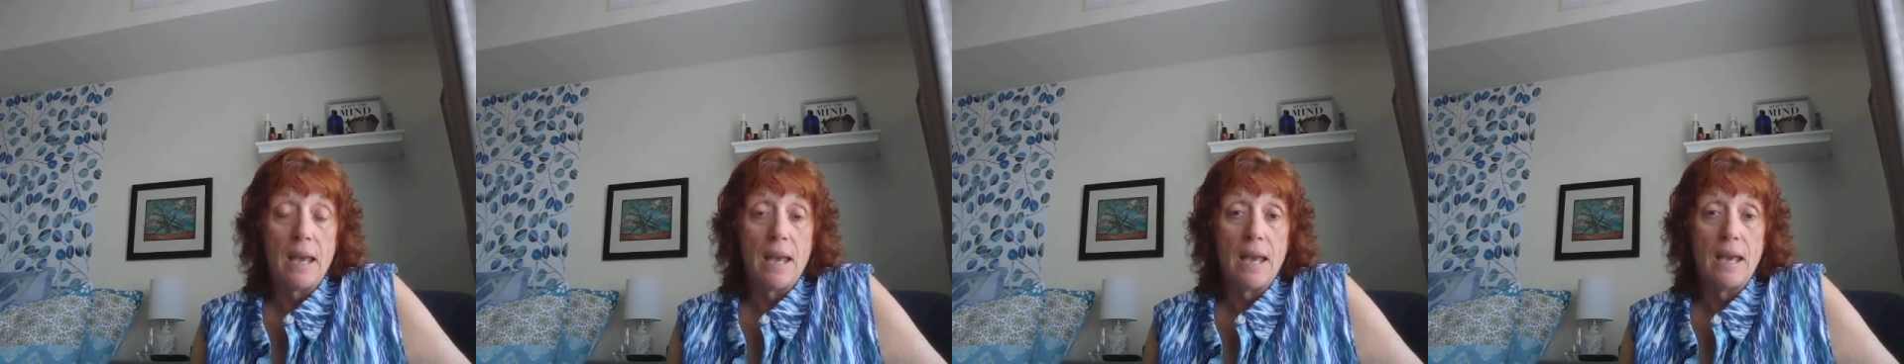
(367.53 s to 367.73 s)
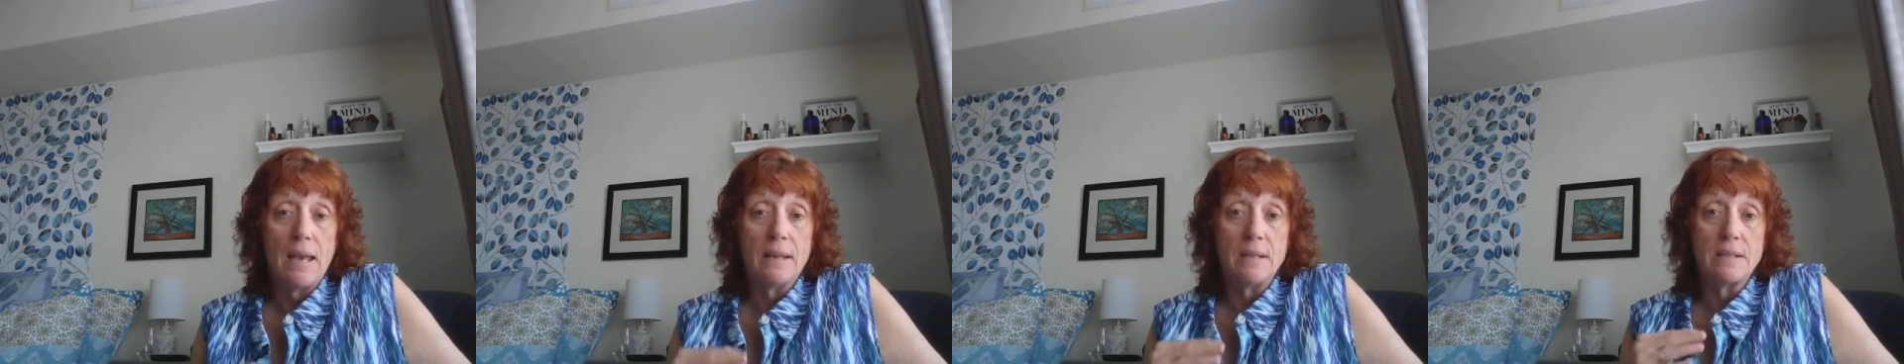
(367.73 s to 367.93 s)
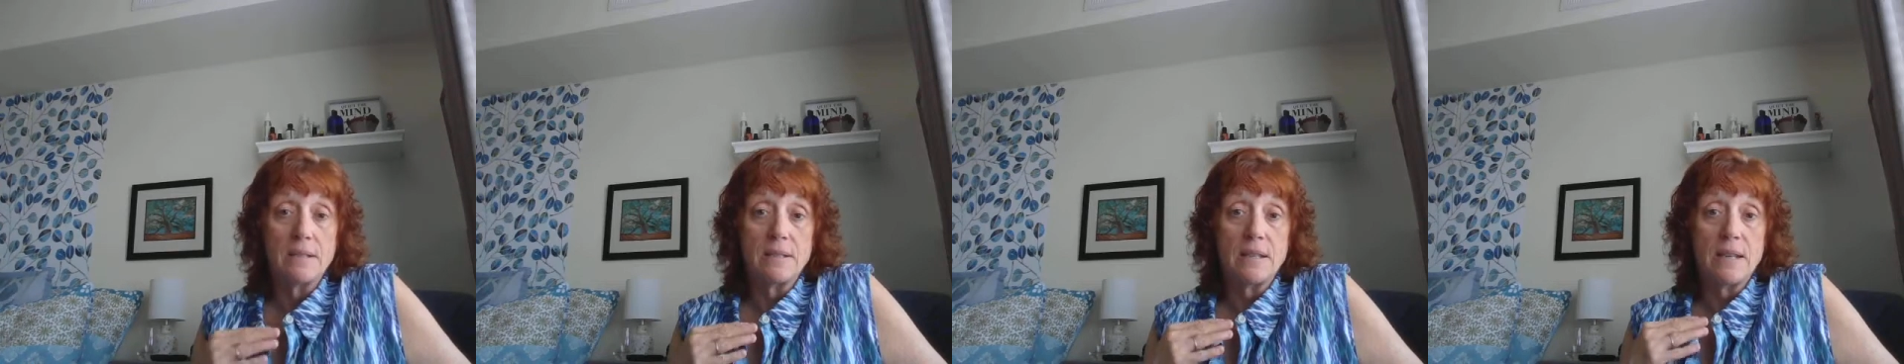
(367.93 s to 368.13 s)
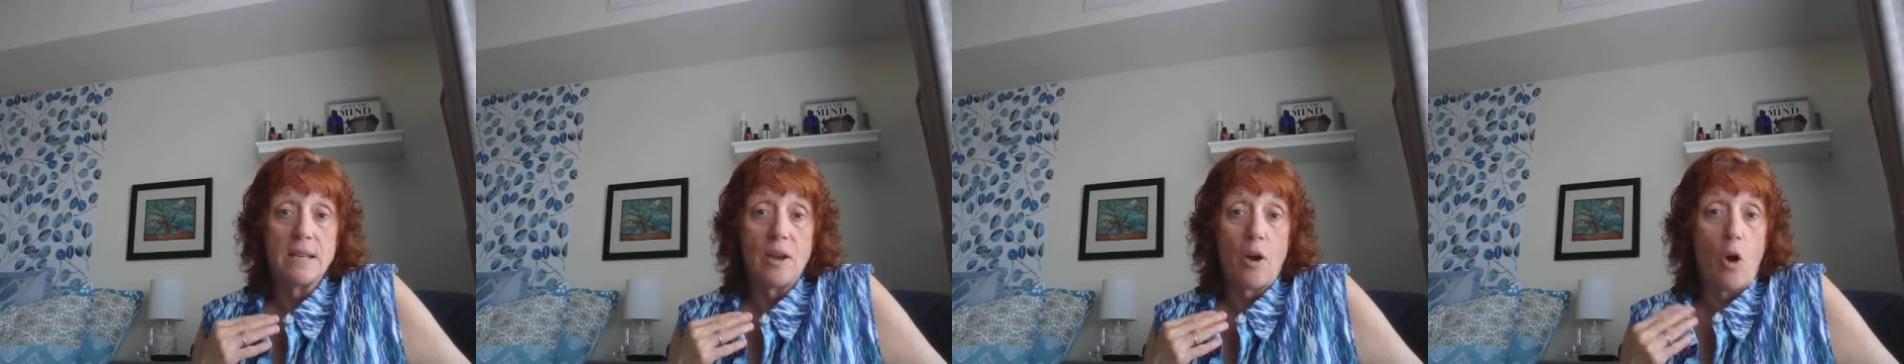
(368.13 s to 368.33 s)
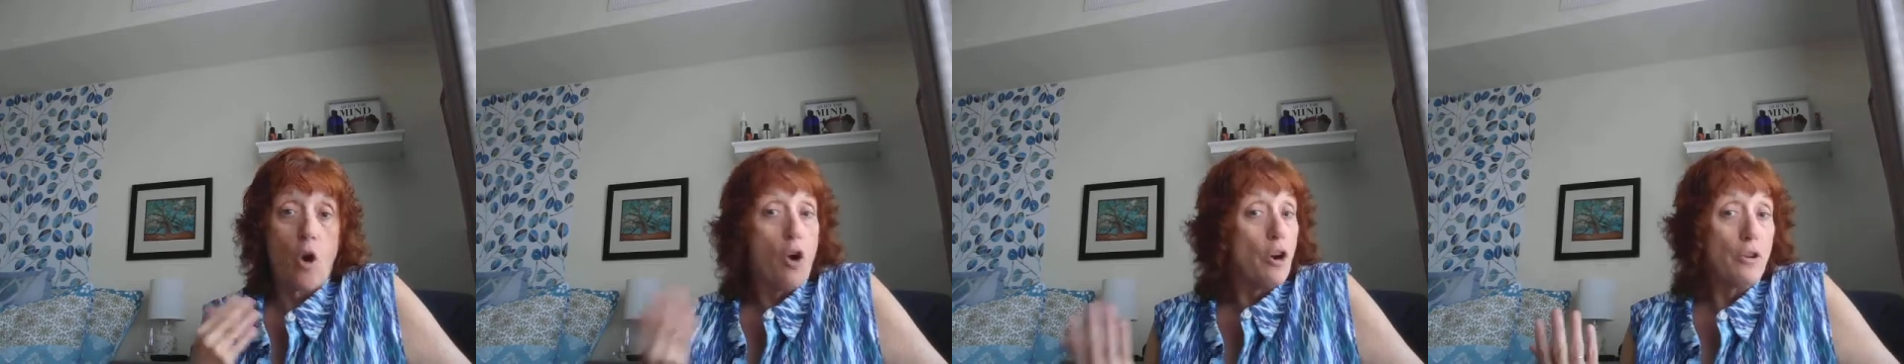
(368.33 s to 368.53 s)
And
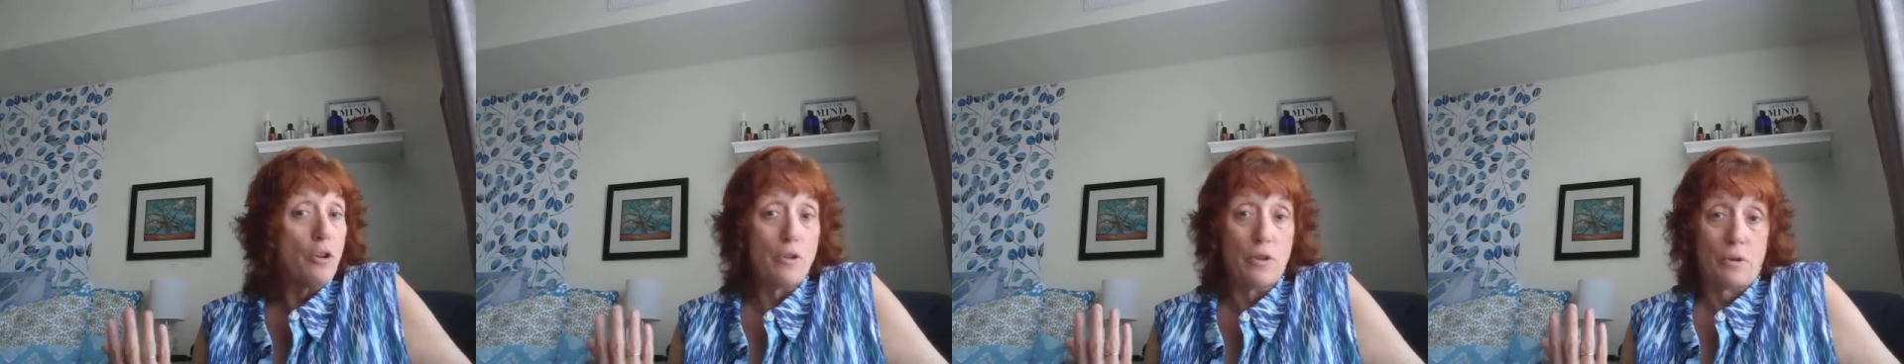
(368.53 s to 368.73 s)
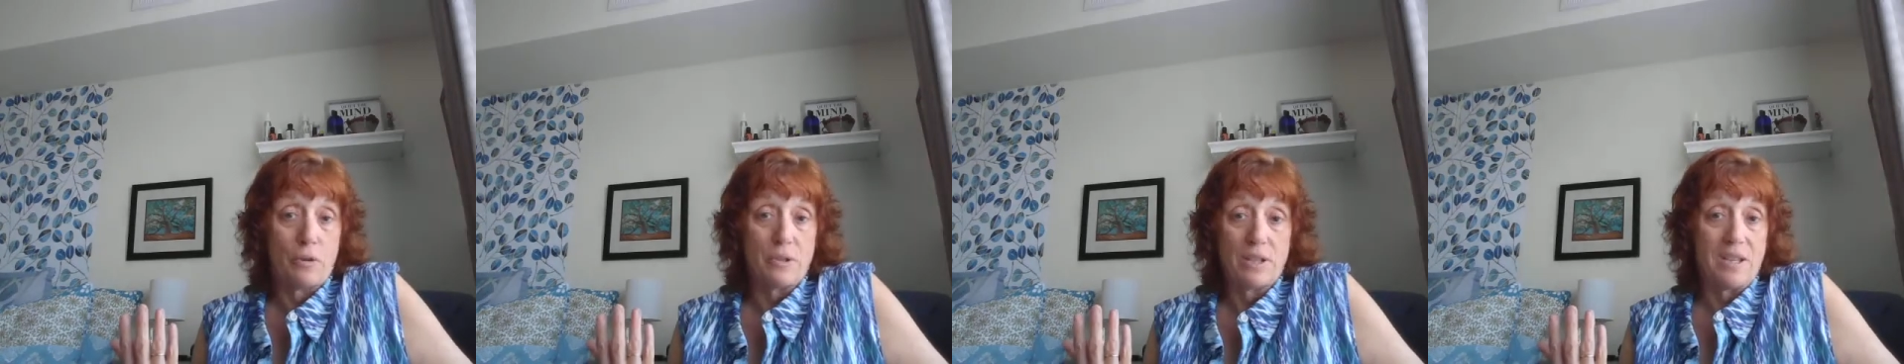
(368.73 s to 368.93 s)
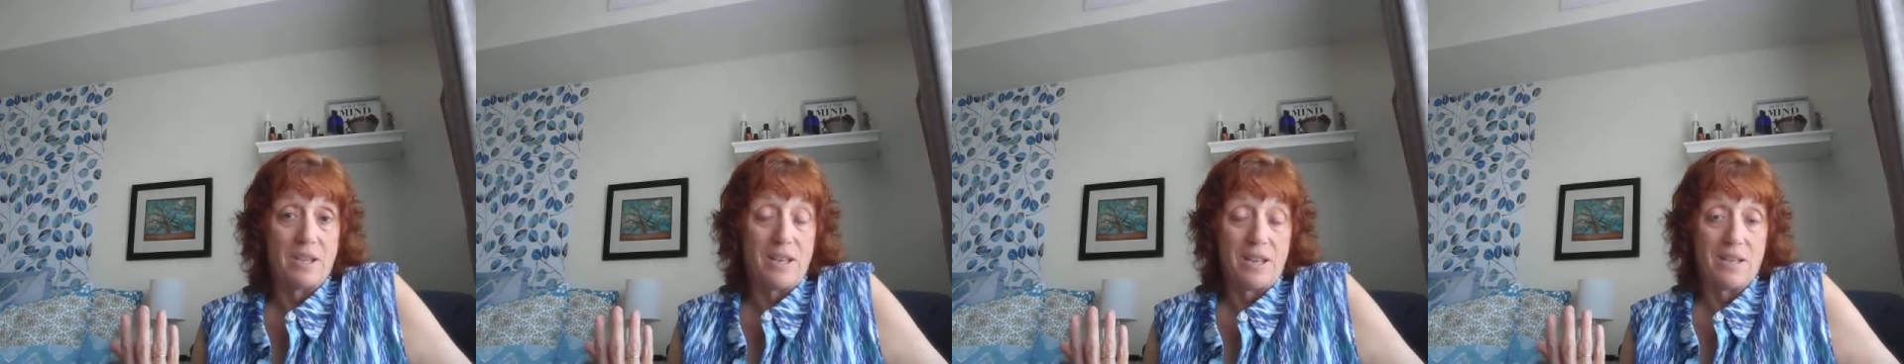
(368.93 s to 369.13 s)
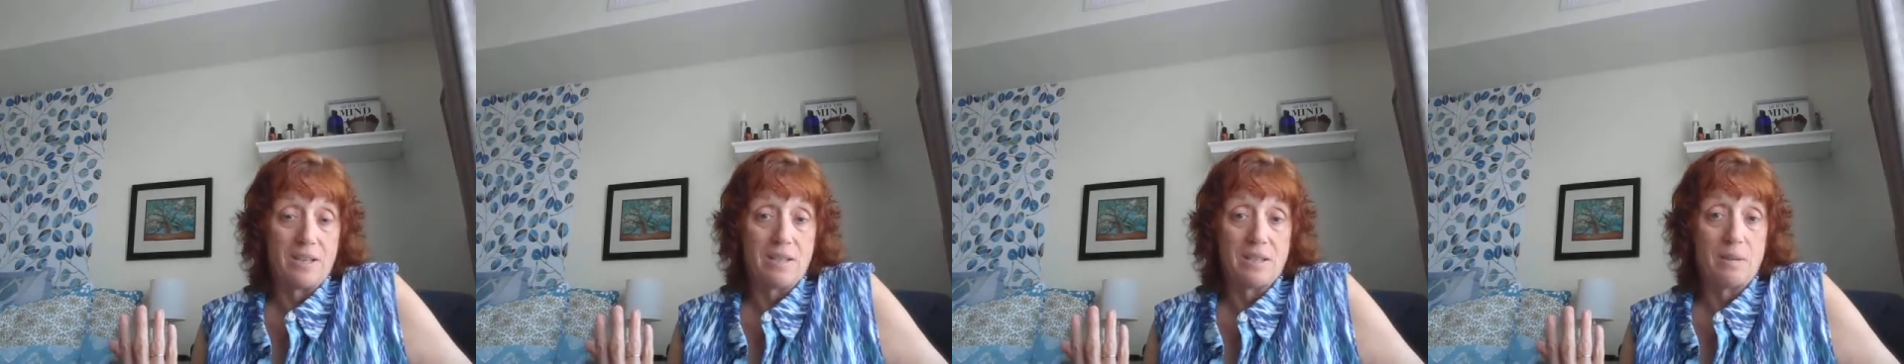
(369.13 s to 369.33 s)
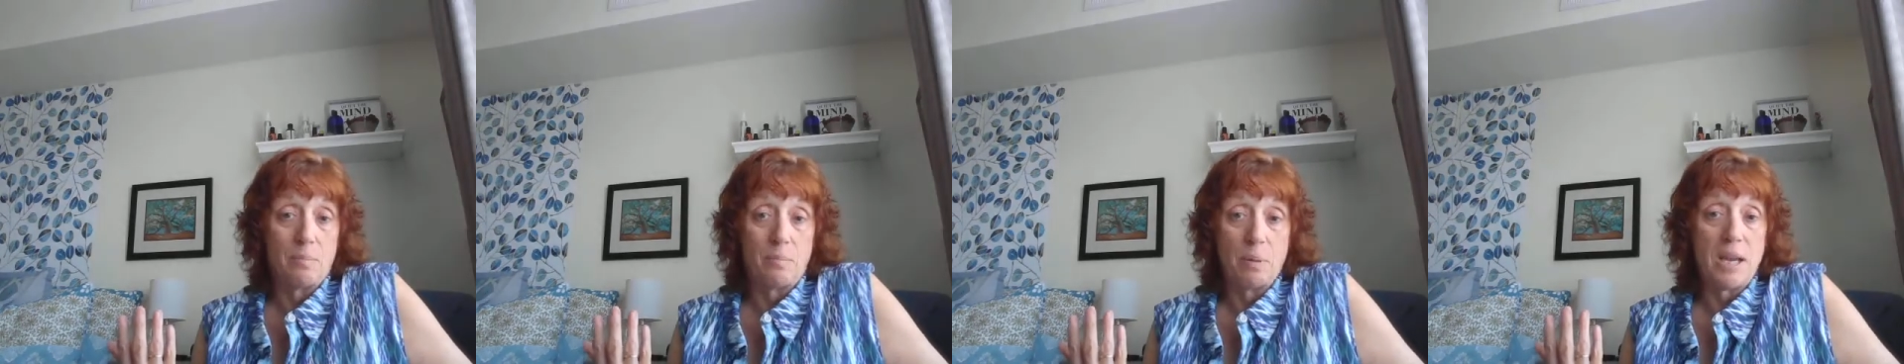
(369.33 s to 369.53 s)
are those
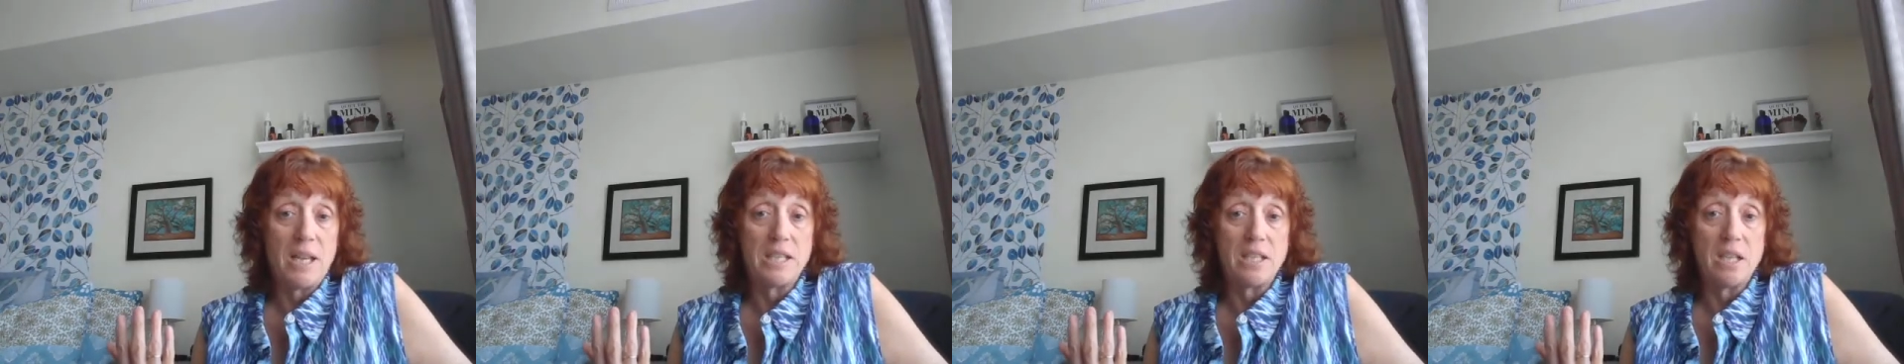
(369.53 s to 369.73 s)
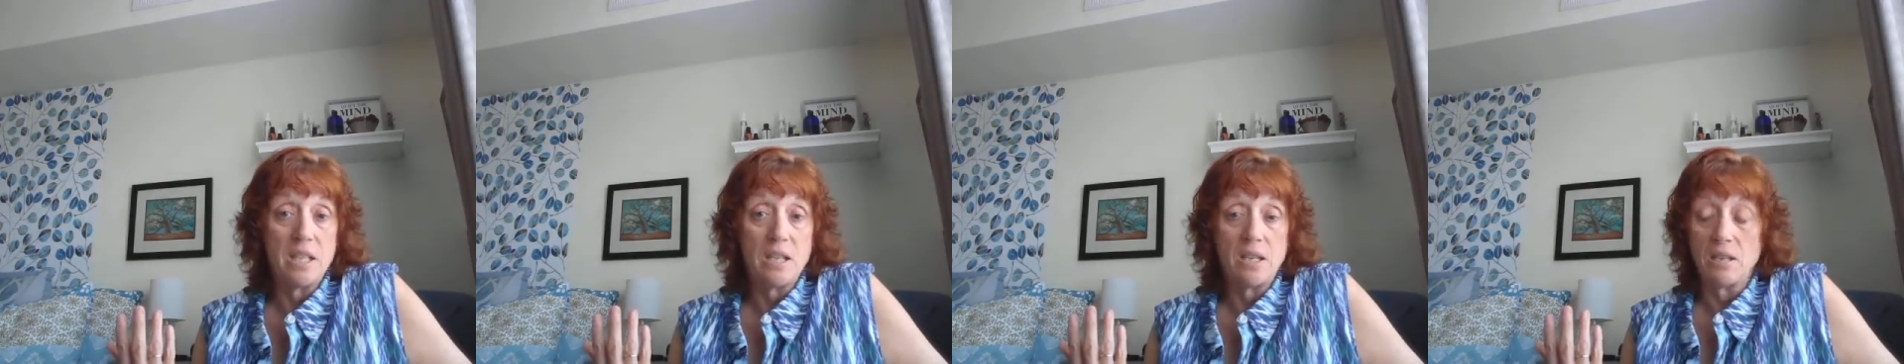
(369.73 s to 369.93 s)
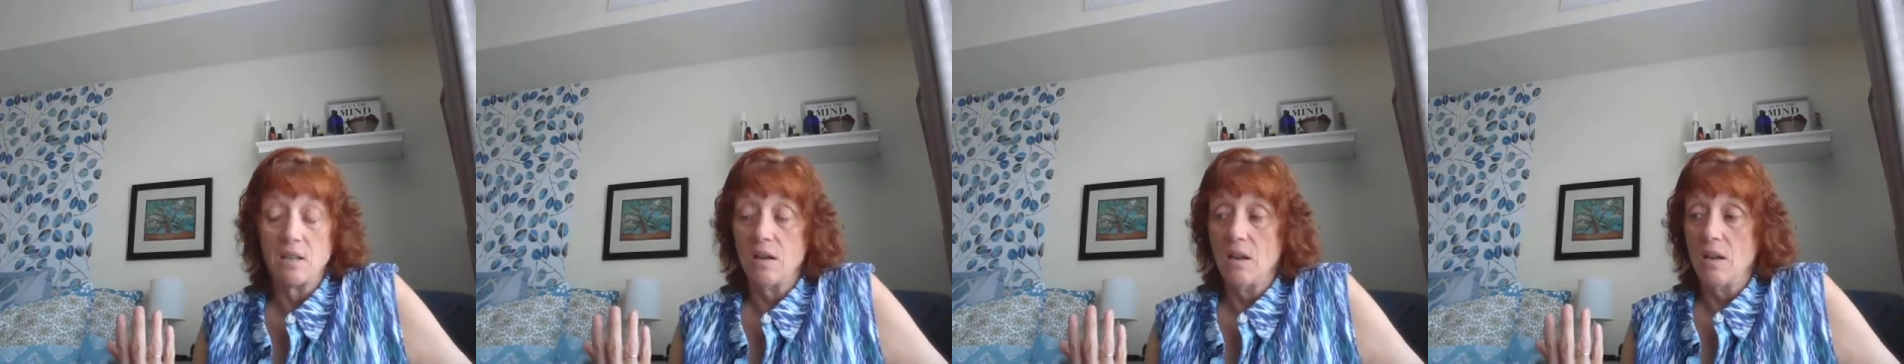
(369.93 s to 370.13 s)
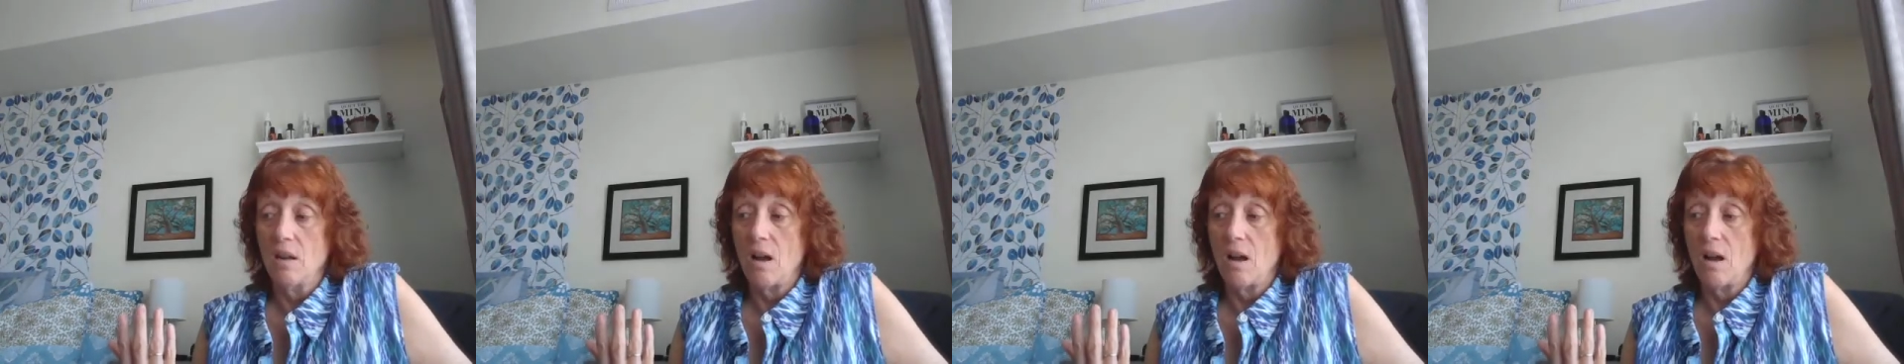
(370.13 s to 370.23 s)
things dependent